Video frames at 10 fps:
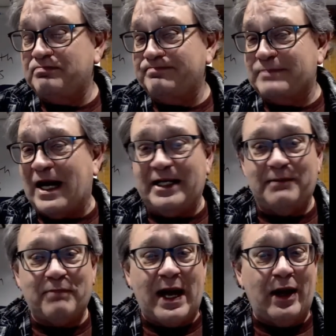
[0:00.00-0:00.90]
I can
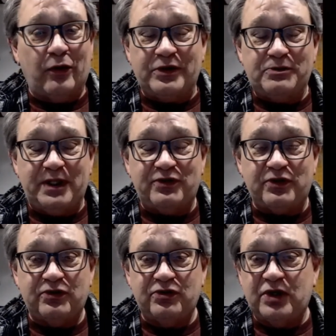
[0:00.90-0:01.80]
buy all these
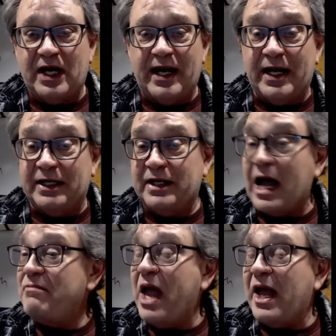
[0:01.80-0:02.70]
pieces, and I
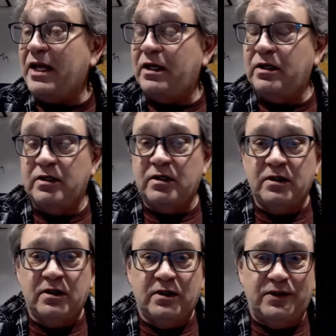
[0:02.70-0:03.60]
may,
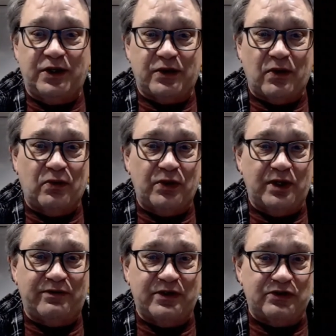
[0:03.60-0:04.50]

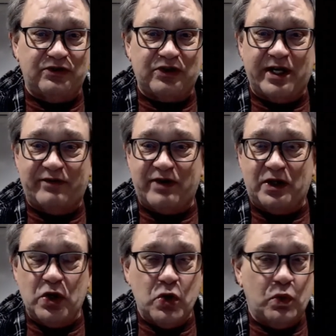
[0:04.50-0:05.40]
if is kind of a
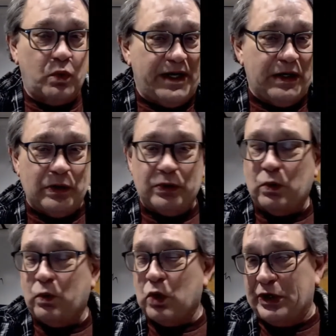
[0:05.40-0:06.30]
weird
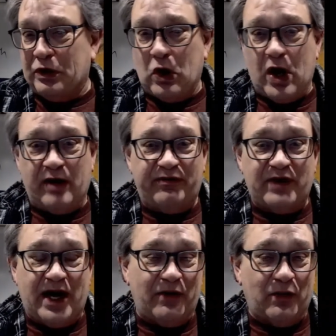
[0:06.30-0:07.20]
one-off,
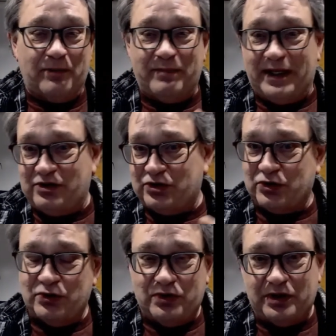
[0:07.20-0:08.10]
I want to make
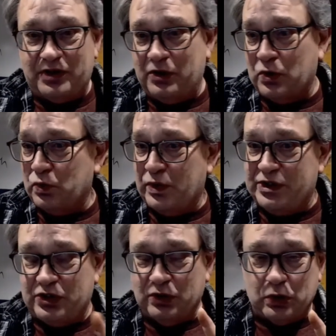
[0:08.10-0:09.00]
sure that the
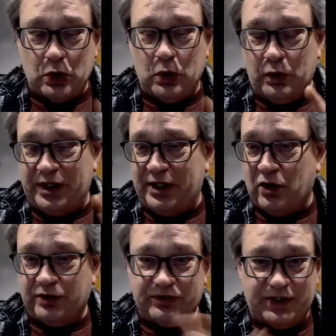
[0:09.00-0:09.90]
original OE
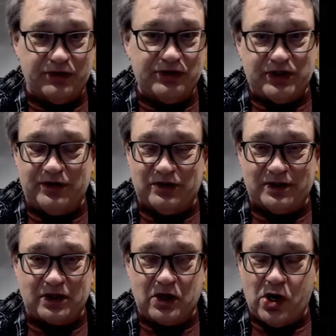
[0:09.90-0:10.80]
alternator stays on
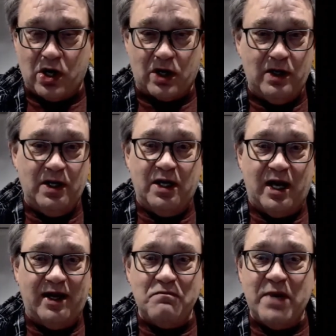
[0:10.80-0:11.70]
the car,
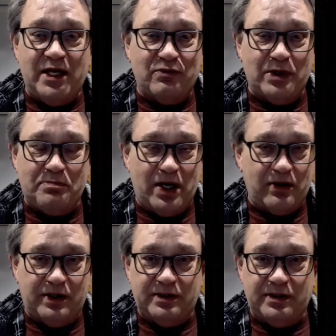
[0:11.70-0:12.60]
I may repair
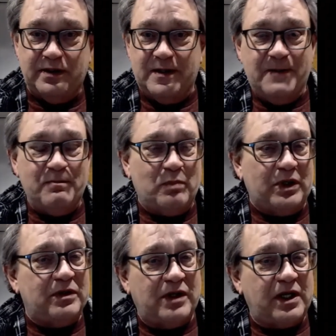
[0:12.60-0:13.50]
it.
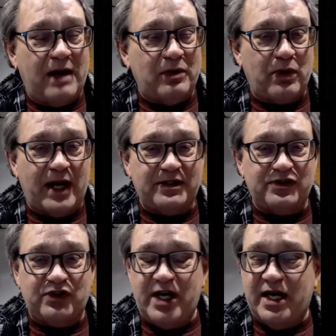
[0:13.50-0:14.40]
But the common practice
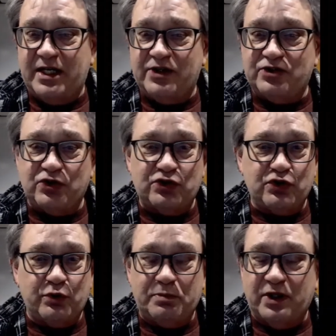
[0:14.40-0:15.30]
today is just to
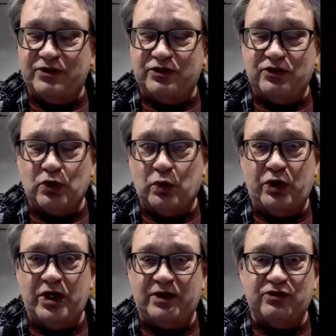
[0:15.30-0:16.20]
replace this whole
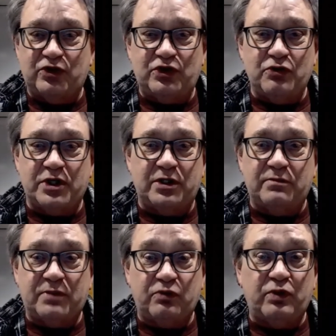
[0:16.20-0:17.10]
thing as a unit.
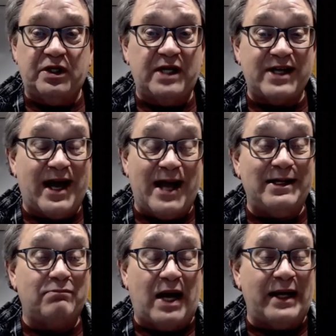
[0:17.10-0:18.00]
But realize I
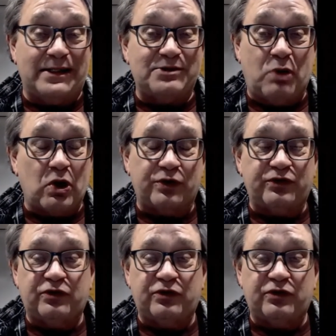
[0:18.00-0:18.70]
can buy these parts.